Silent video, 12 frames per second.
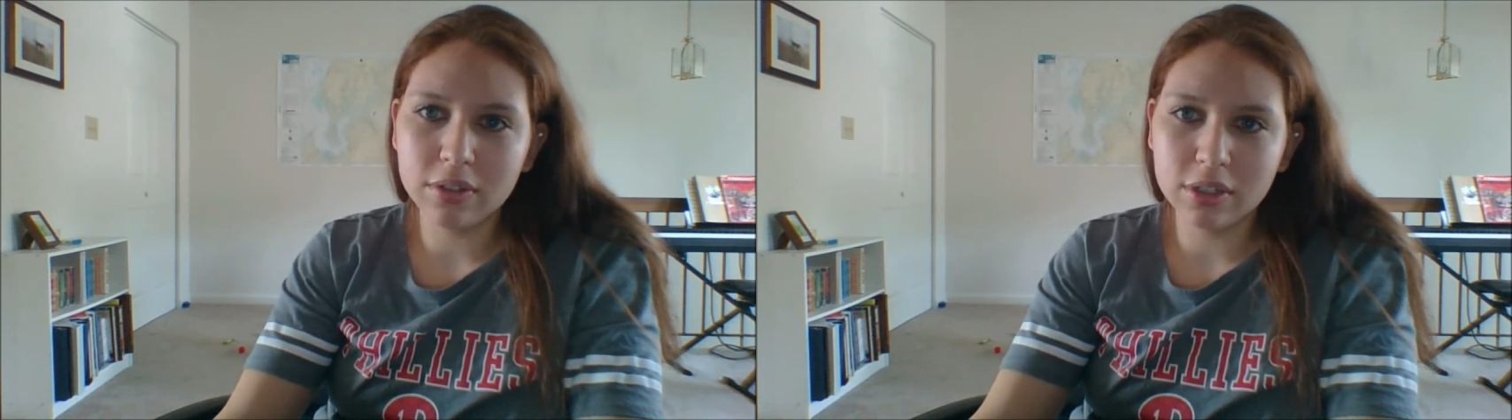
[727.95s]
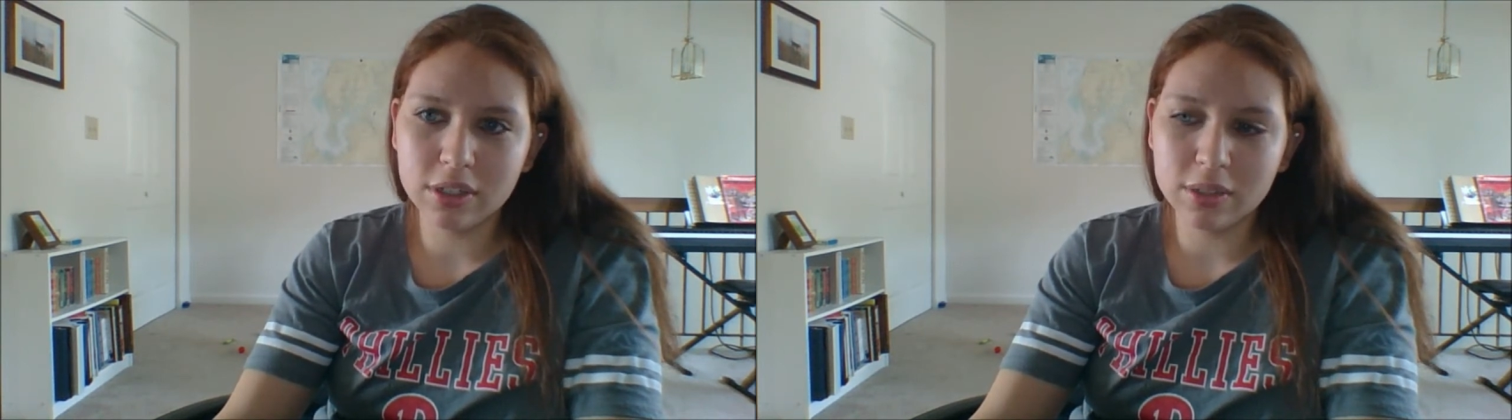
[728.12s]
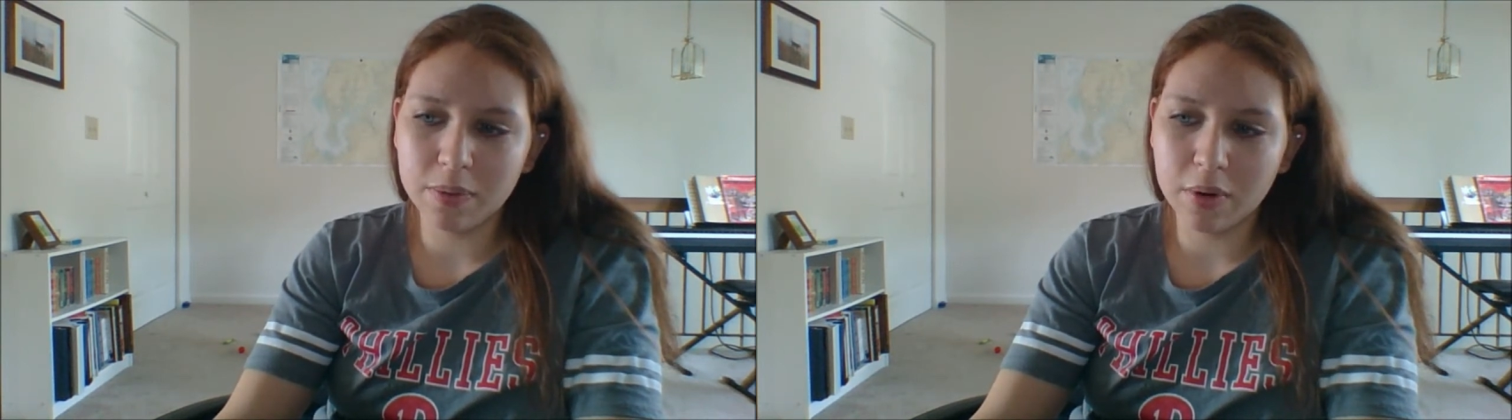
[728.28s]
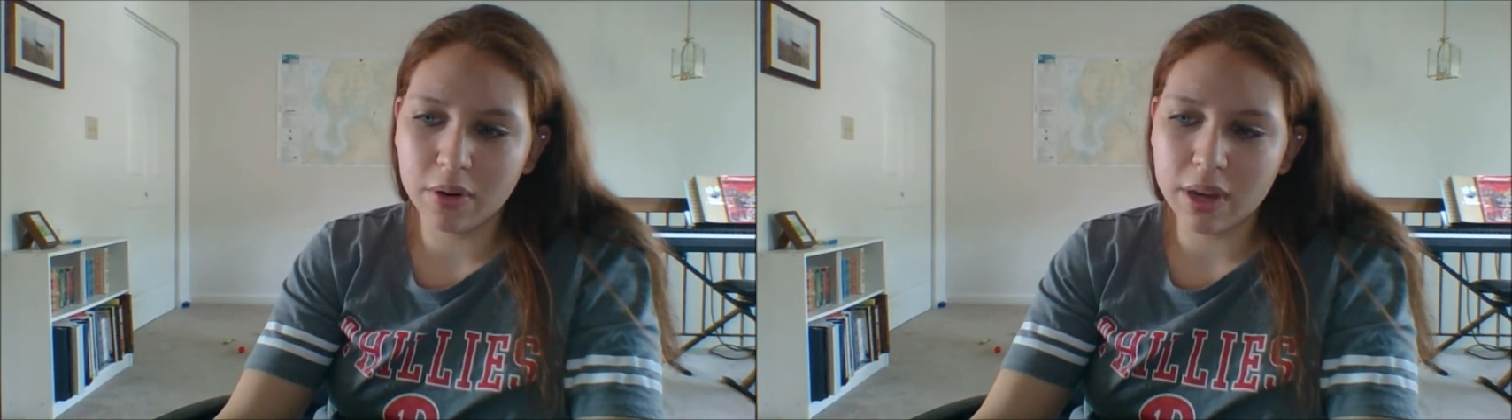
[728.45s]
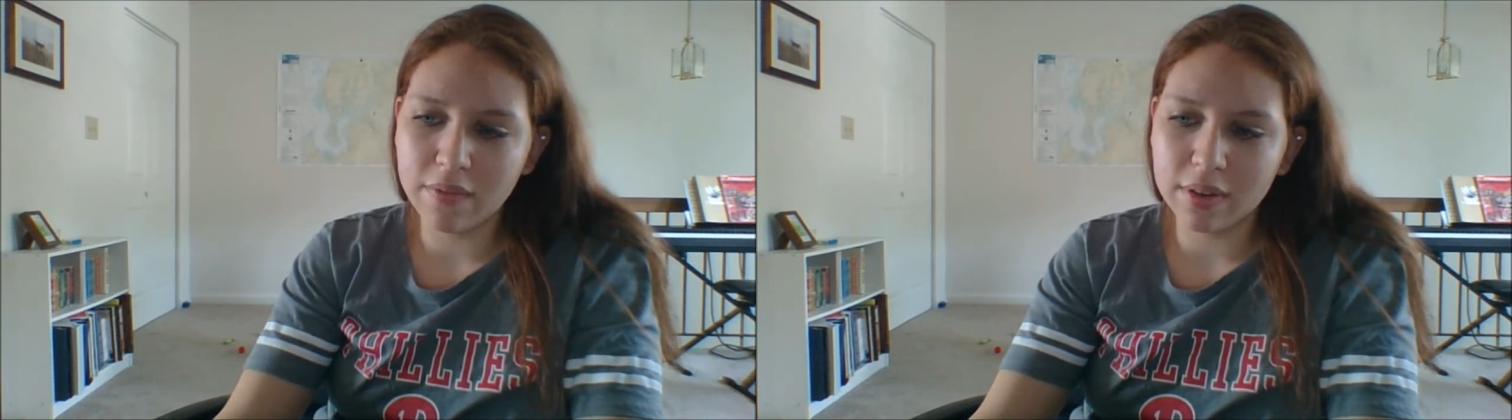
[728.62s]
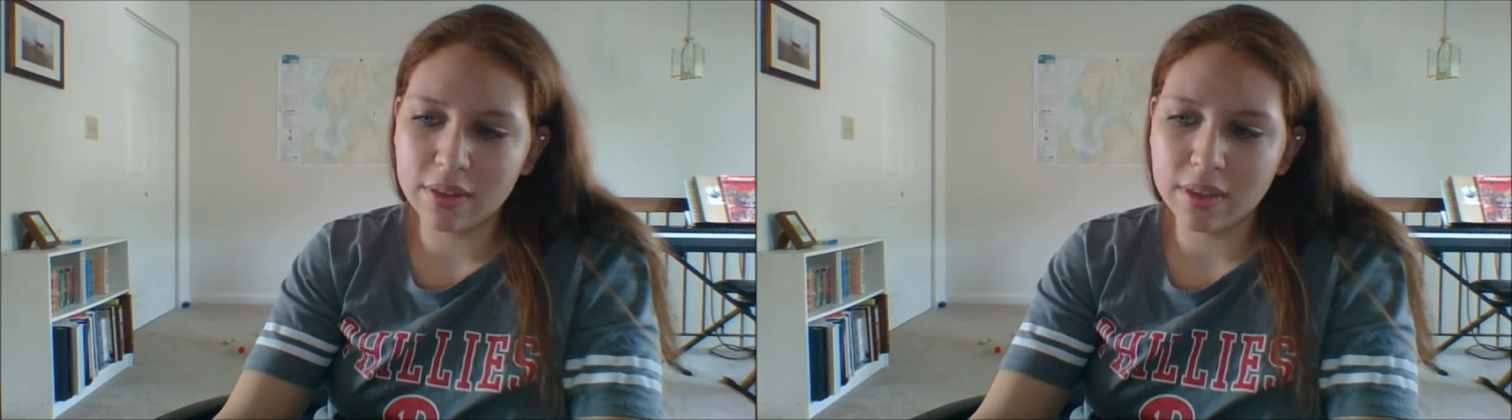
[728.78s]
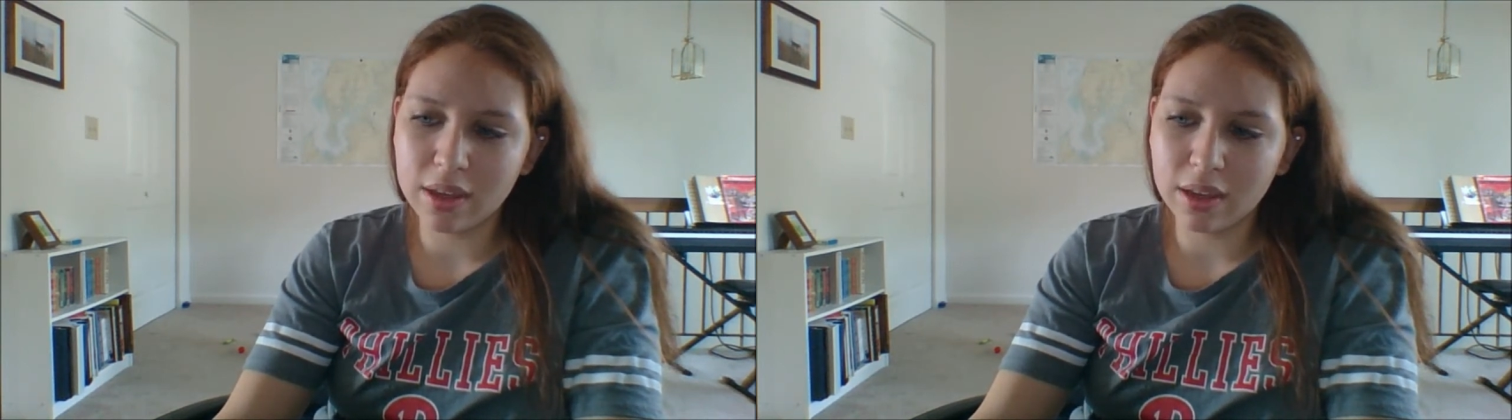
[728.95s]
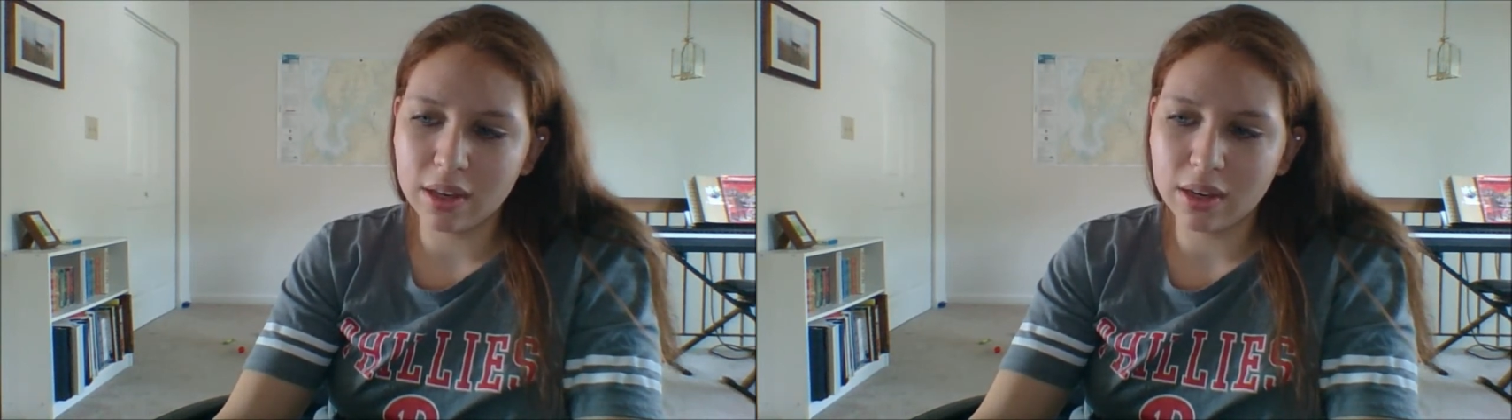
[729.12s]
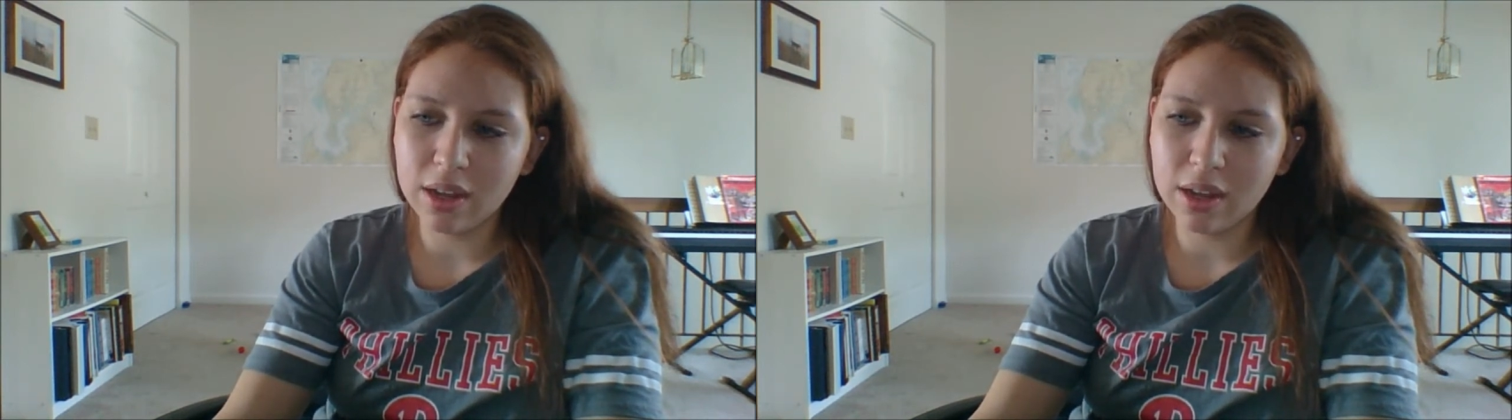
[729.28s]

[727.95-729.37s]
She just broke everything.